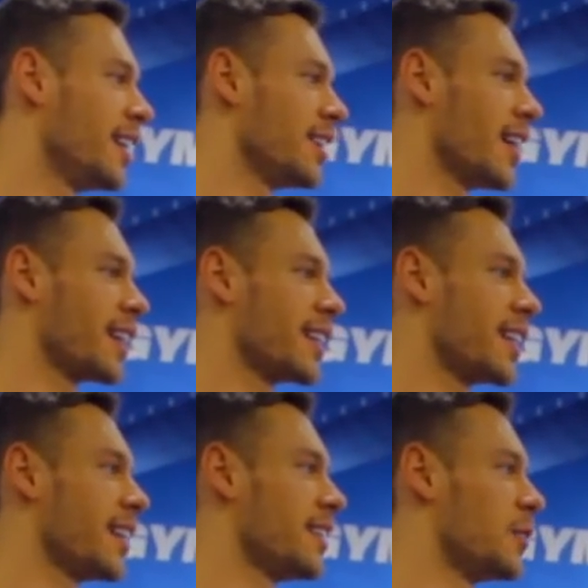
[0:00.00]

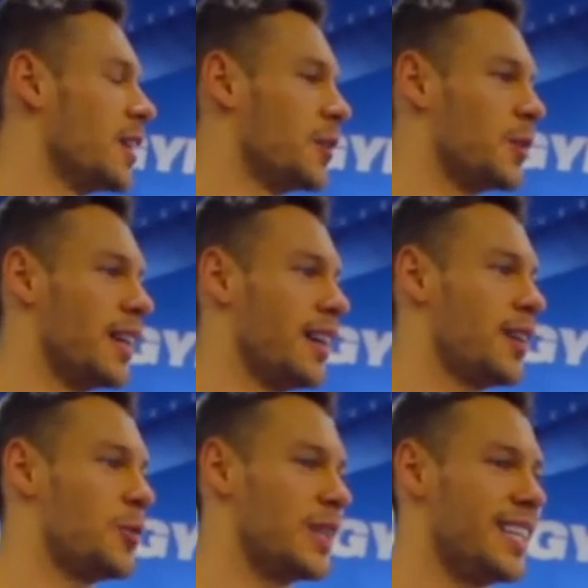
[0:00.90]
get anywhere
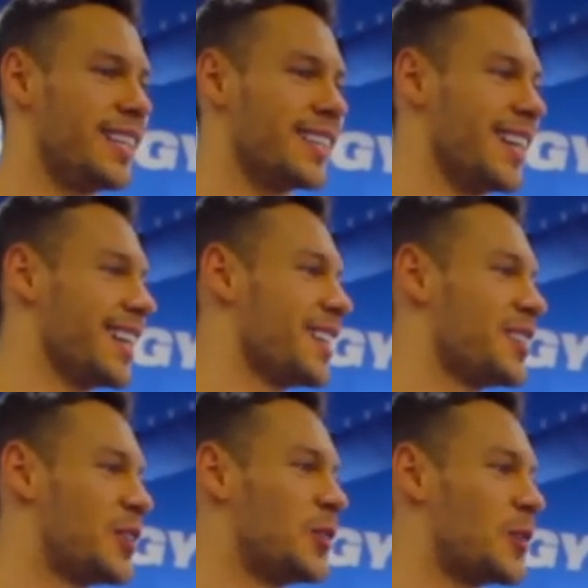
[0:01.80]
with eating like 2,